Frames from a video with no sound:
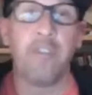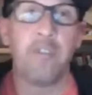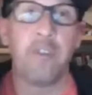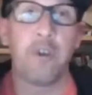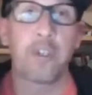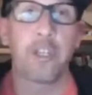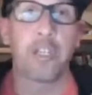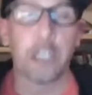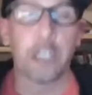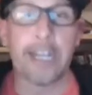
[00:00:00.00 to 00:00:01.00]
used to
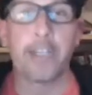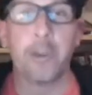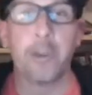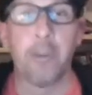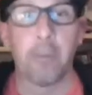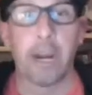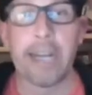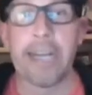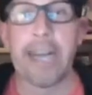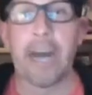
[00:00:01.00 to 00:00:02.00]
stick to him,
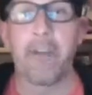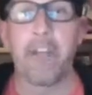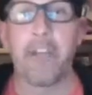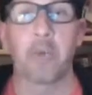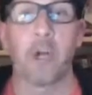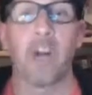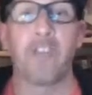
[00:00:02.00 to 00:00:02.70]
right? And now things roll off his